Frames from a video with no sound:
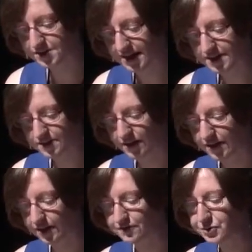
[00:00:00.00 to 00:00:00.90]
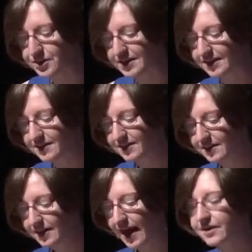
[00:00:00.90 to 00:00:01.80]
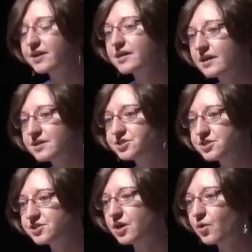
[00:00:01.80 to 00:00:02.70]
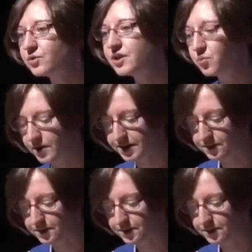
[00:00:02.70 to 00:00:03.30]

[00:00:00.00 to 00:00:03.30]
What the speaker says: sense of unity, and archaeologists are only one